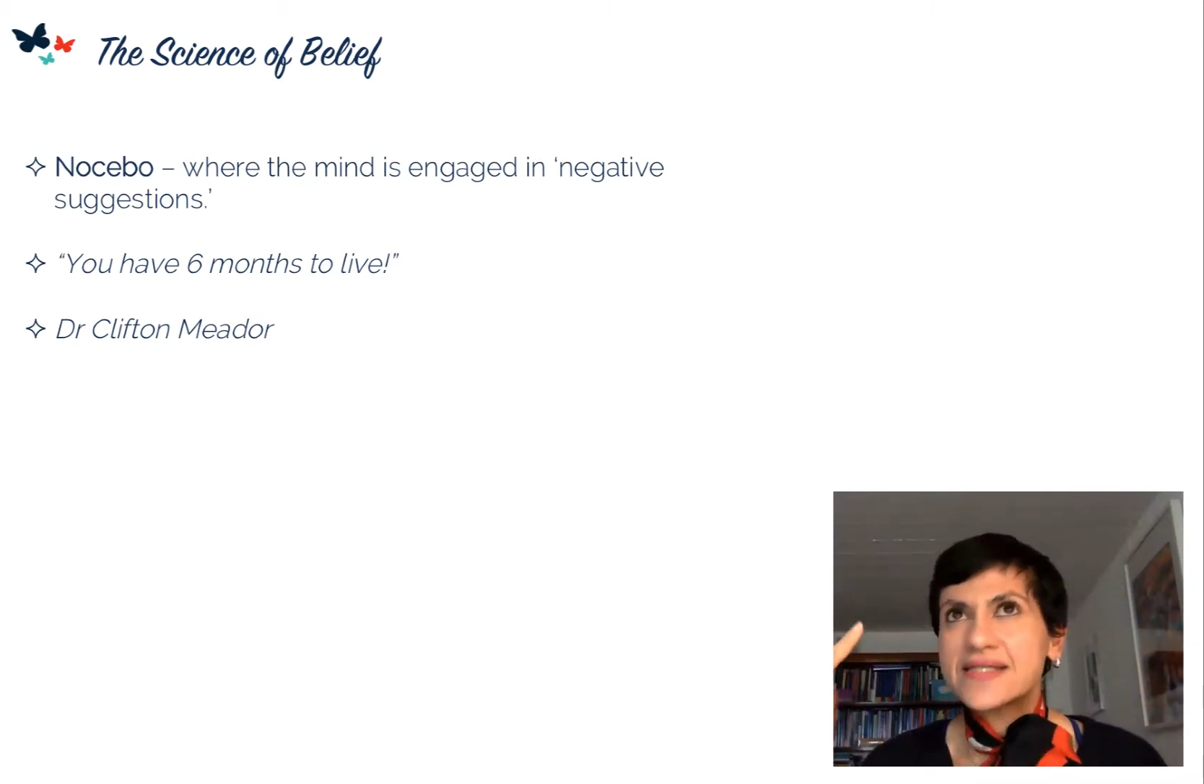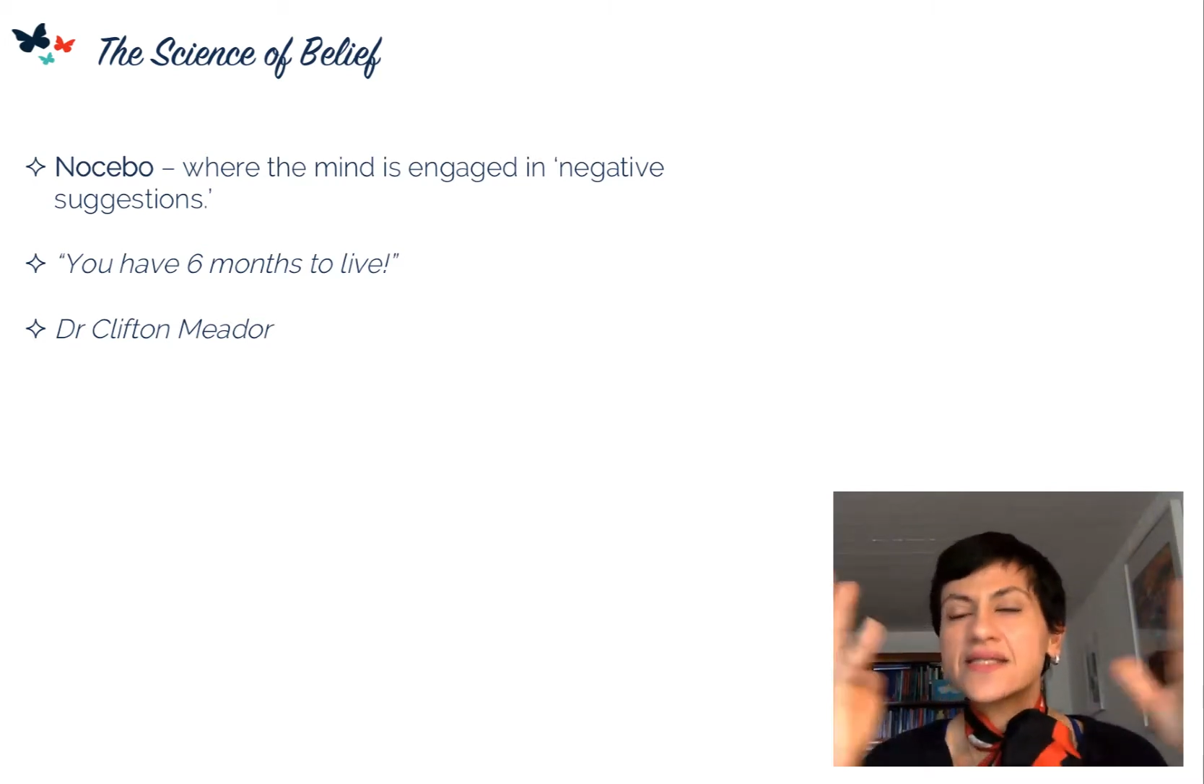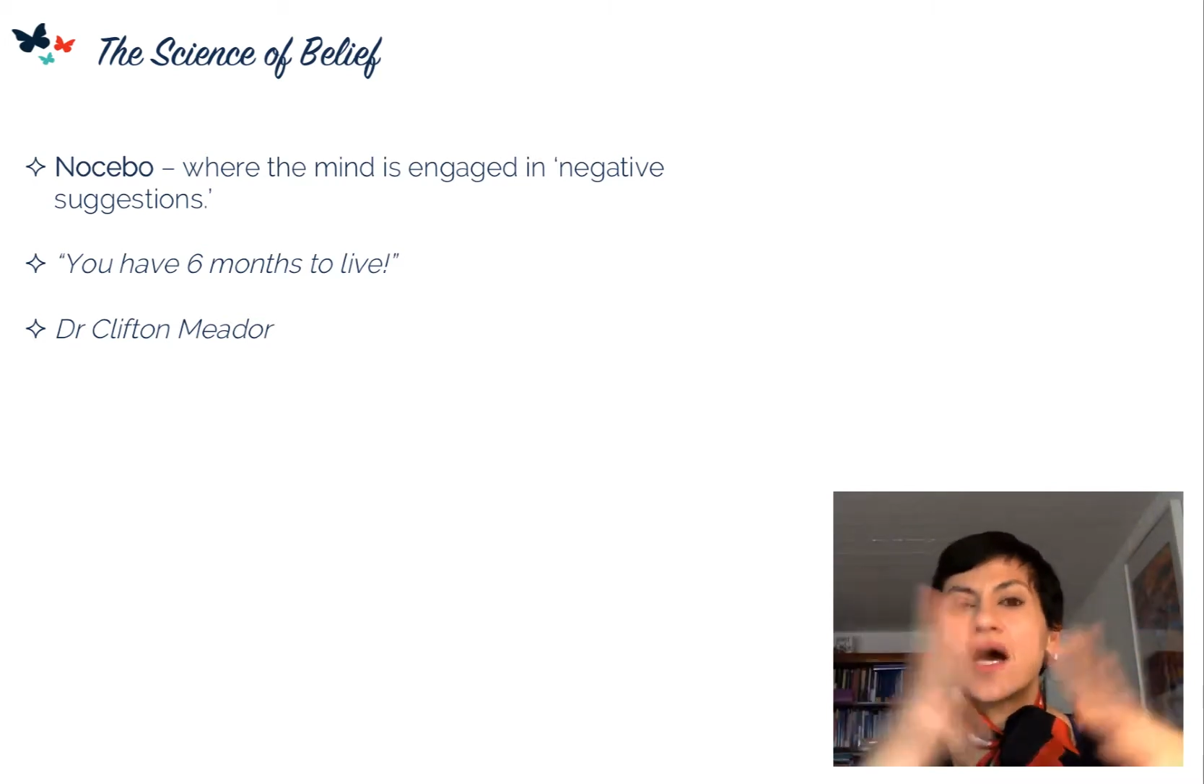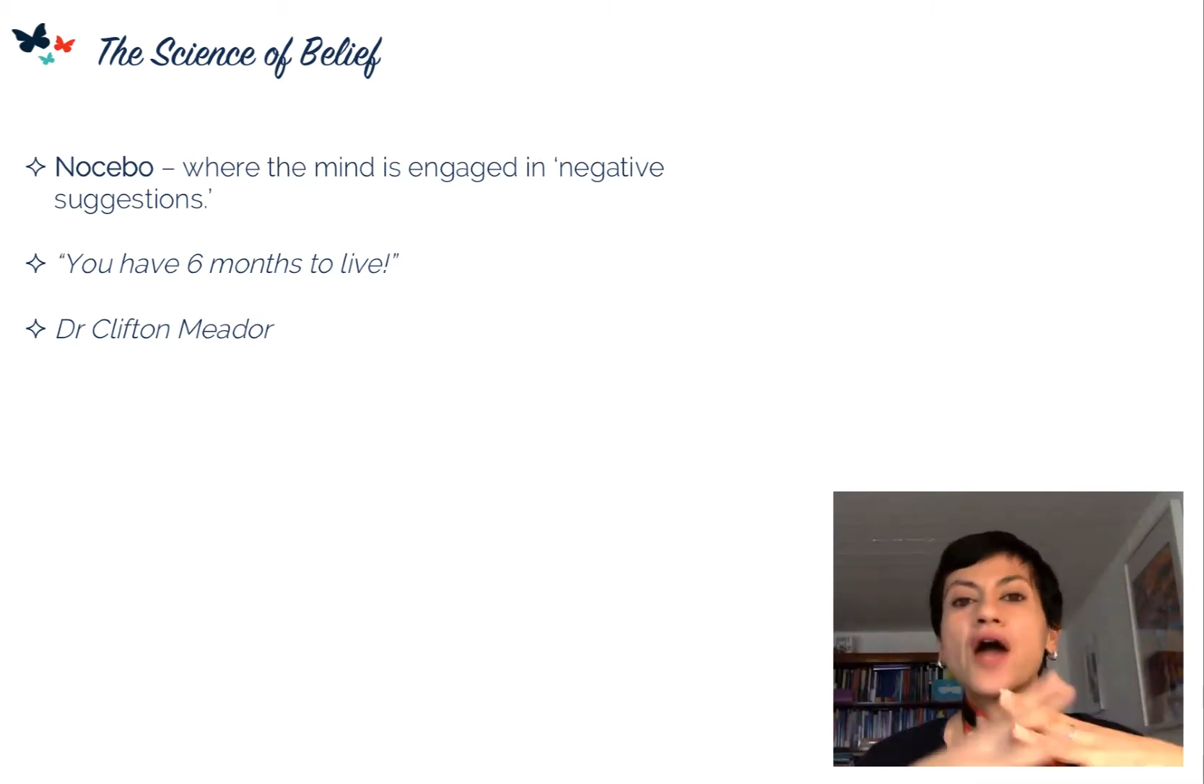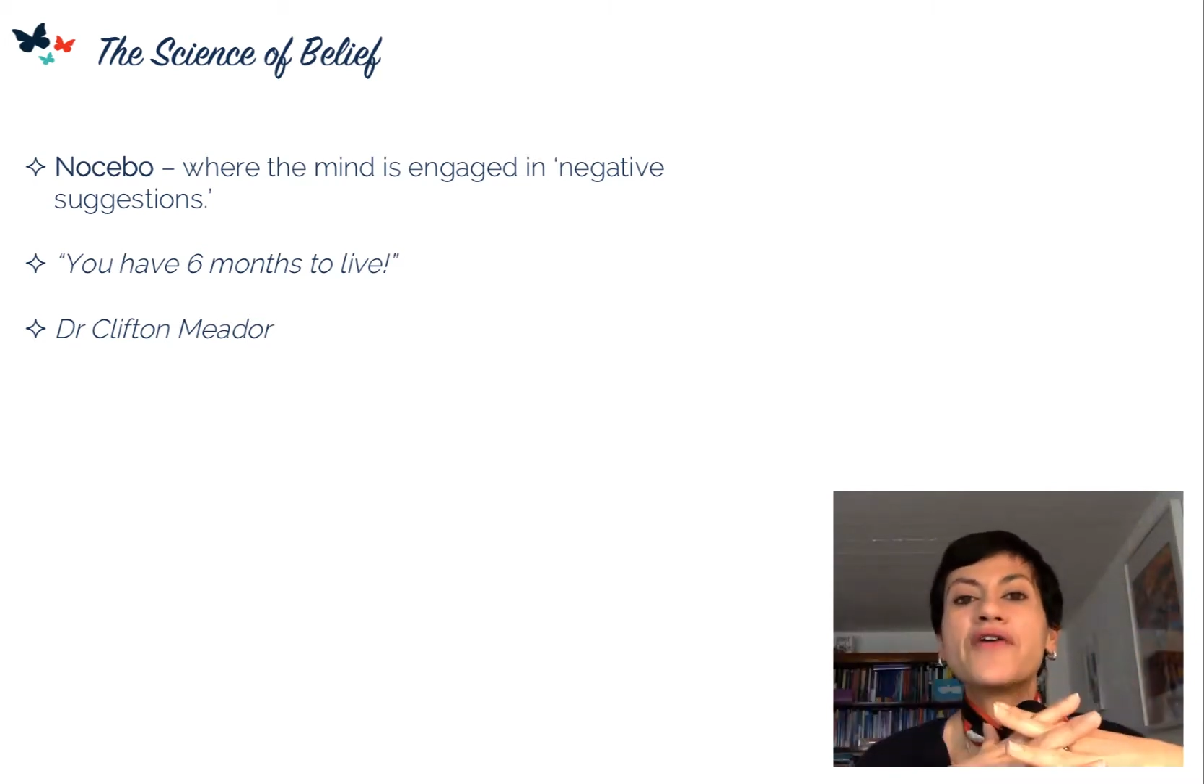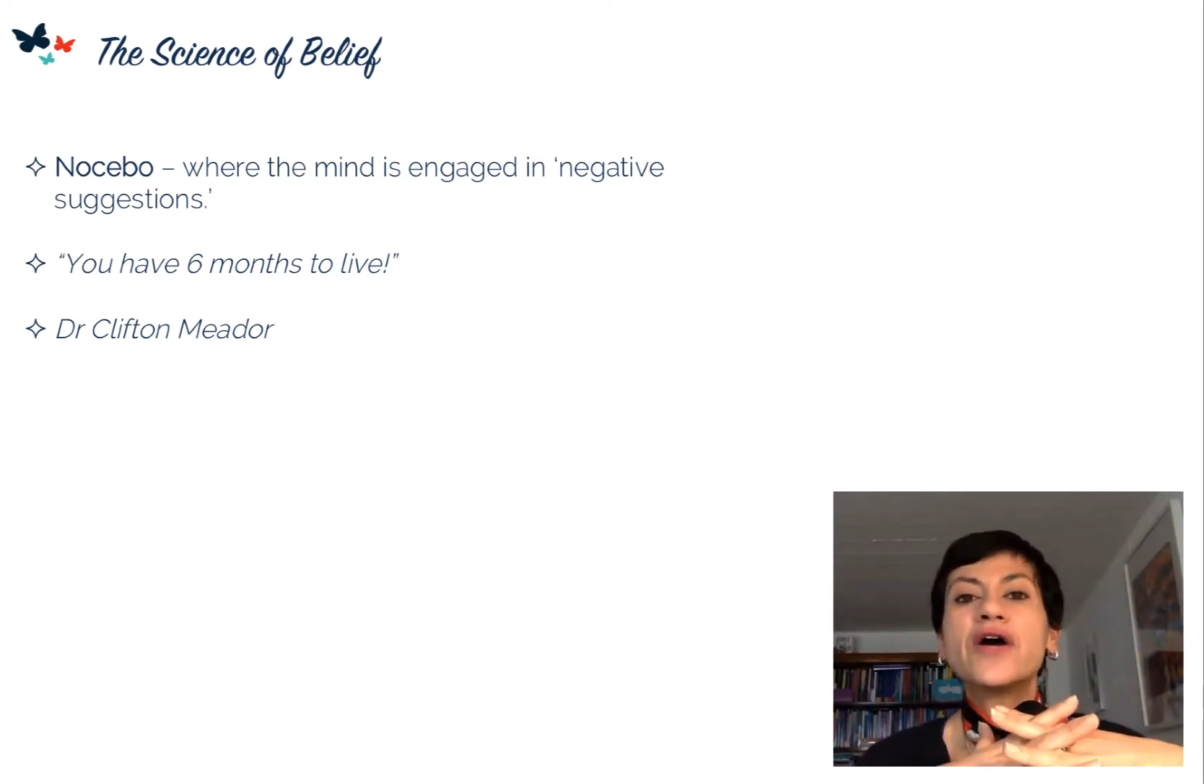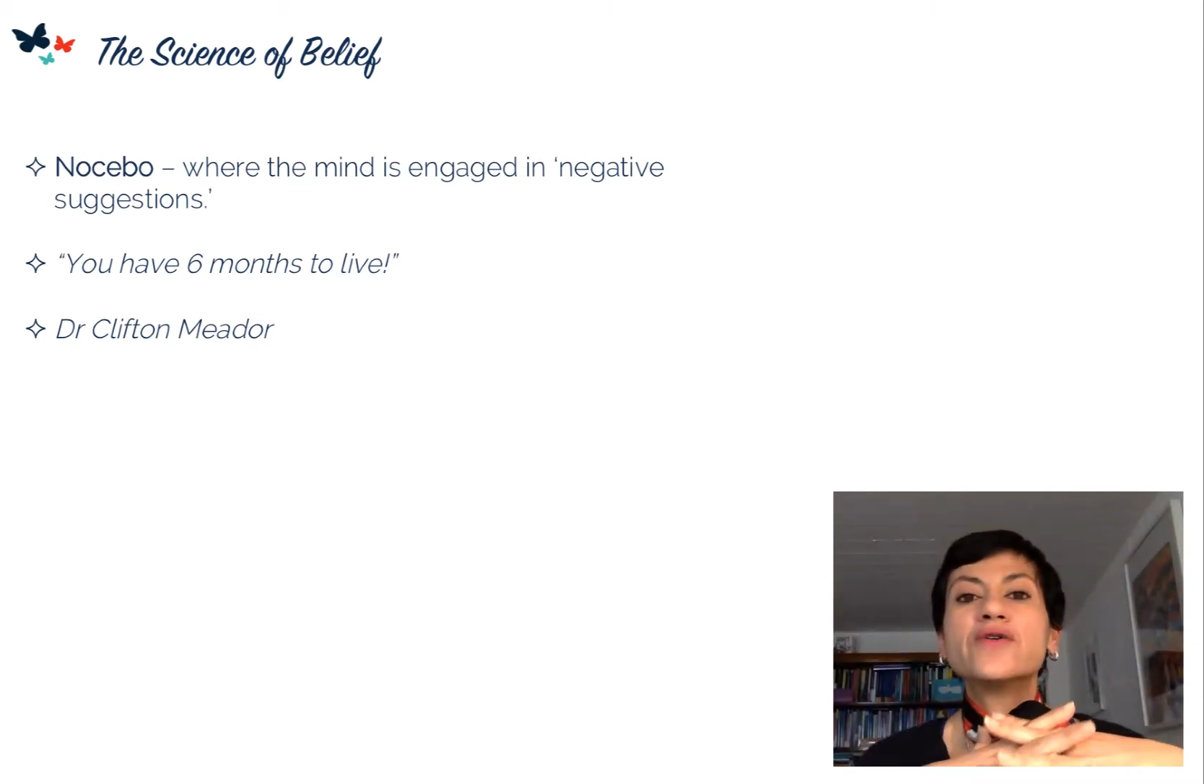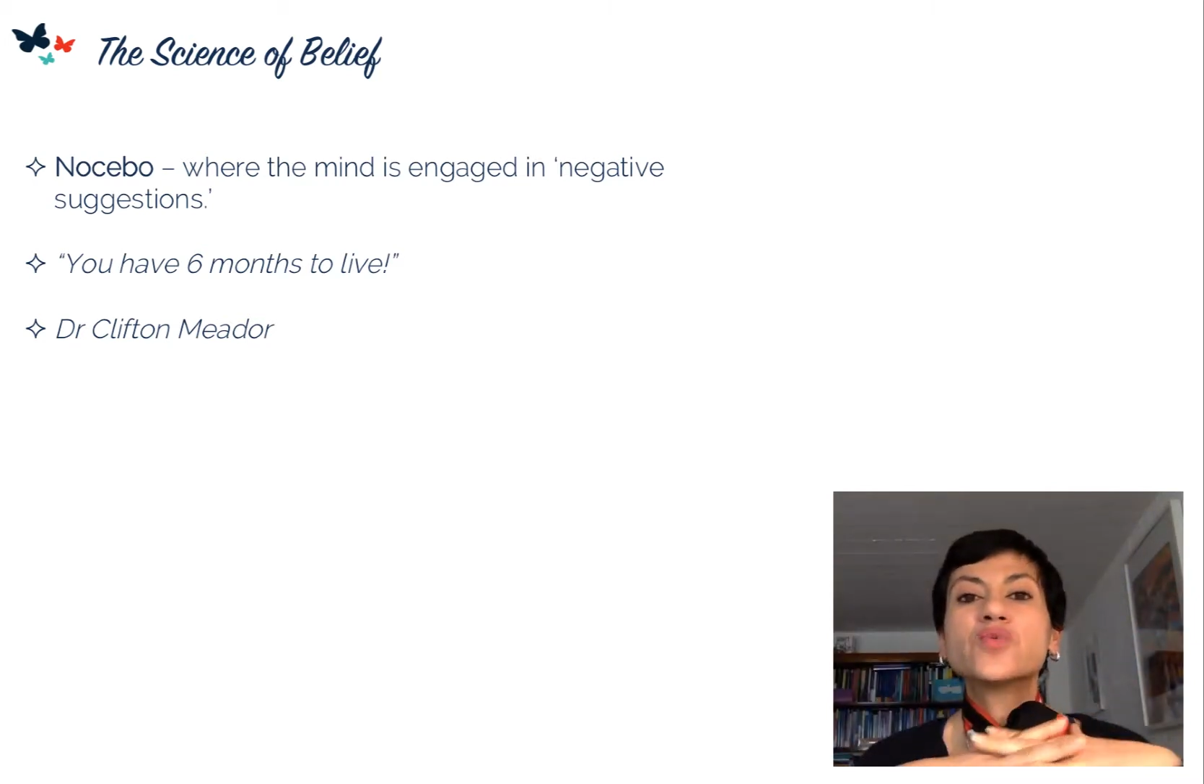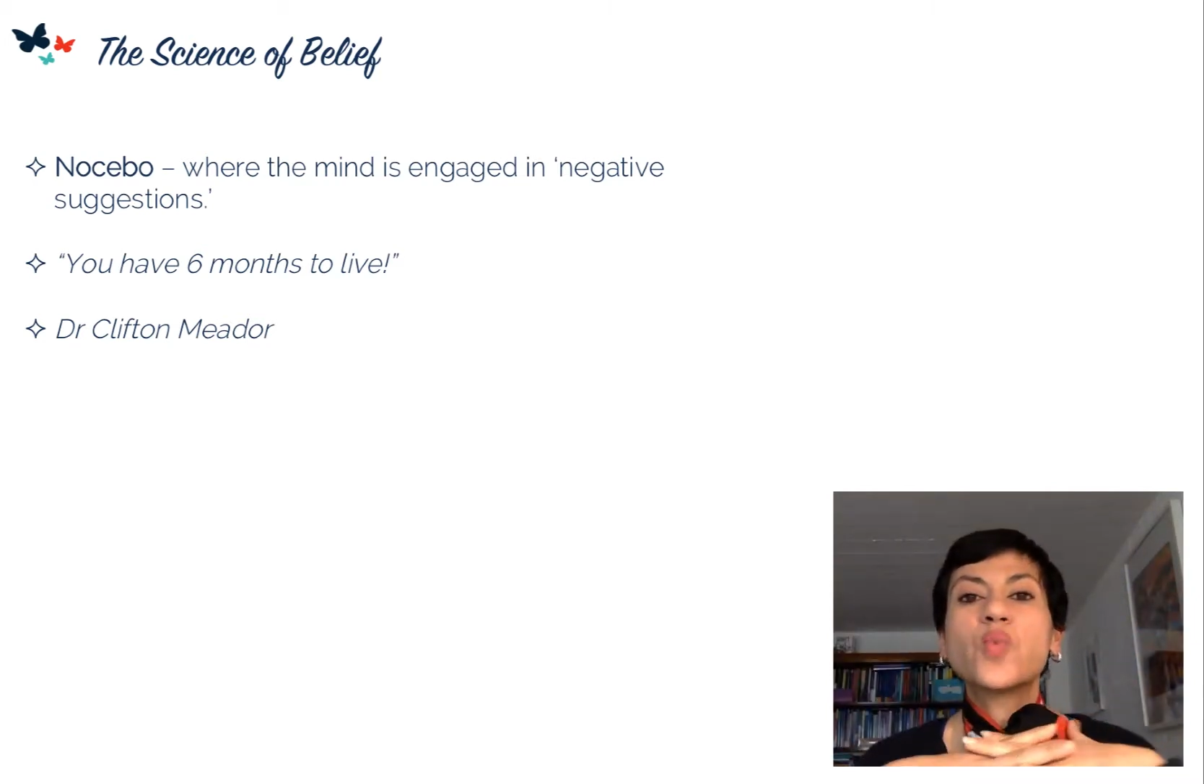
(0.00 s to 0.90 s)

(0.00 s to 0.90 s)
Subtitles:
scenarios